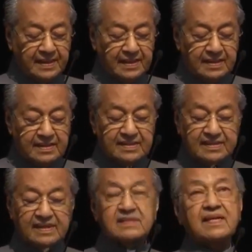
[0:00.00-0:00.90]
the
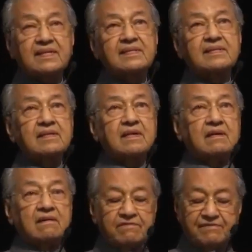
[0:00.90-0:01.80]
success
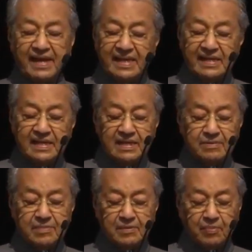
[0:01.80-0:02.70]
of any
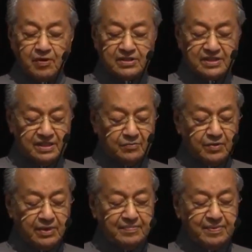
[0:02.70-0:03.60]
government policy
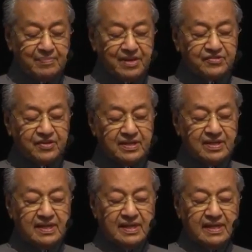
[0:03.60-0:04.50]
will be measured
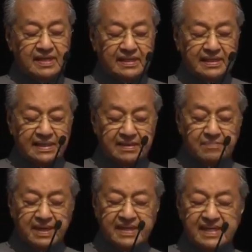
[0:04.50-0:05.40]
in turn
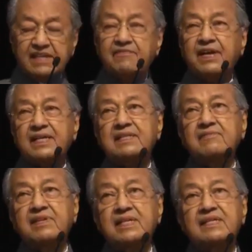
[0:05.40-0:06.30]
by the
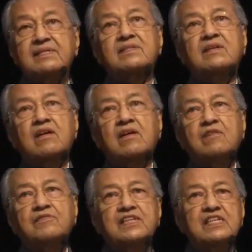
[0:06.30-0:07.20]
effectiveness
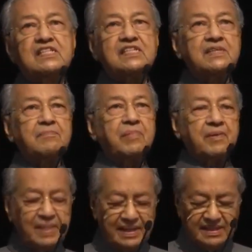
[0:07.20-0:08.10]
of its
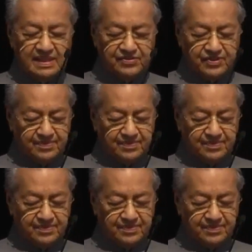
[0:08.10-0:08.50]
implementation.